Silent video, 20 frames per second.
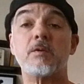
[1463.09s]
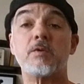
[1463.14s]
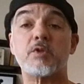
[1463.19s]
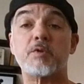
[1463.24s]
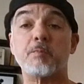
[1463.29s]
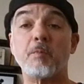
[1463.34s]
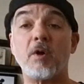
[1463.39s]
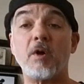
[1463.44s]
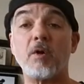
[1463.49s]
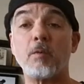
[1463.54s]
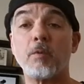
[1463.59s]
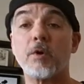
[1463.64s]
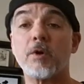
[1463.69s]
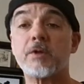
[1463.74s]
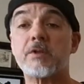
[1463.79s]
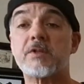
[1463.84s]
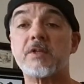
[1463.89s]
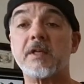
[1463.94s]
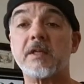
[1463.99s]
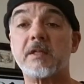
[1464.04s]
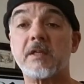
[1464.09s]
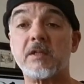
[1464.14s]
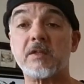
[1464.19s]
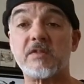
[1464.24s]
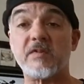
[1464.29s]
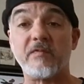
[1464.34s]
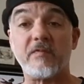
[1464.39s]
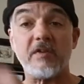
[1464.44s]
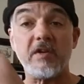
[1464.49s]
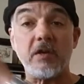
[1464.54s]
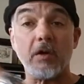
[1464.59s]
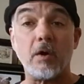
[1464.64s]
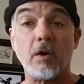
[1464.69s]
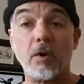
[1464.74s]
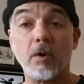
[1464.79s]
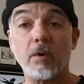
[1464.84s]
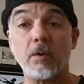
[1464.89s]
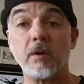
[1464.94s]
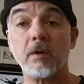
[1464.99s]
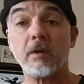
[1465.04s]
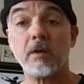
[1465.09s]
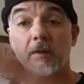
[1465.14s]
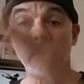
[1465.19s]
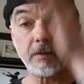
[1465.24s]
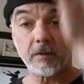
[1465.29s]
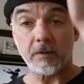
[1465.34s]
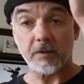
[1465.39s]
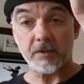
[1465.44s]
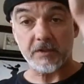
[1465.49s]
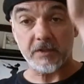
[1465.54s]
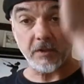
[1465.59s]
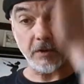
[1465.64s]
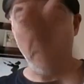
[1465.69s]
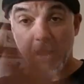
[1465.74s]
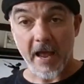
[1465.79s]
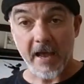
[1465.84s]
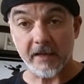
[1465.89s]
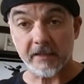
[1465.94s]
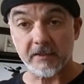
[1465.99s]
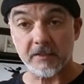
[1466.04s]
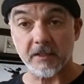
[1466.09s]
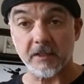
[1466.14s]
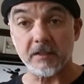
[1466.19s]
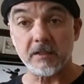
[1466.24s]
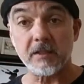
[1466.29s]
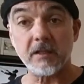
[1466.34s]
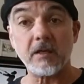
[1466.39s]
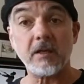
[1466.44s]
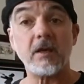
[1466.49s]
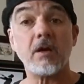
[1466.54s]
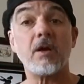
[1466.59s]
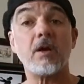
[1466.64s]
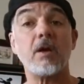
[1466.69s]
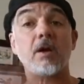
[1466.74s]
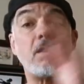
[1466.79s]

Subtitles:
Small words like this VO, because they're accented,